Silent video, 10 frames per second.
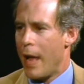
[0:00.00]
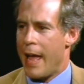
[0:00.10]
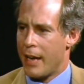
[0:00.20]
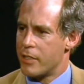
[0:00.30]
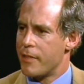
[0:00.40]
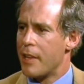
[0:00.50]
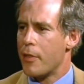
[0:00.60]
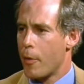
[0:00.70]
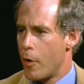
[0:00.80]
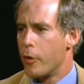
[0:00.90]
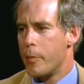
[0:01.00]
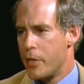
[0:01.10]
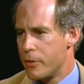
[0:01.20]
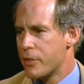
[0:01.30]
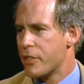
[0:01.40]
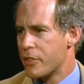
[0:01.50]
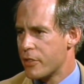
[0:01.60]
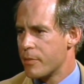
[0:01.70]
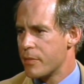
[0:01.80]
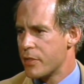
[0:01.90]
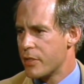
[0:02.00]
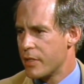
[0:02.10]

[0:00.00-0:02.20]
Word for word: activate their own immune systems.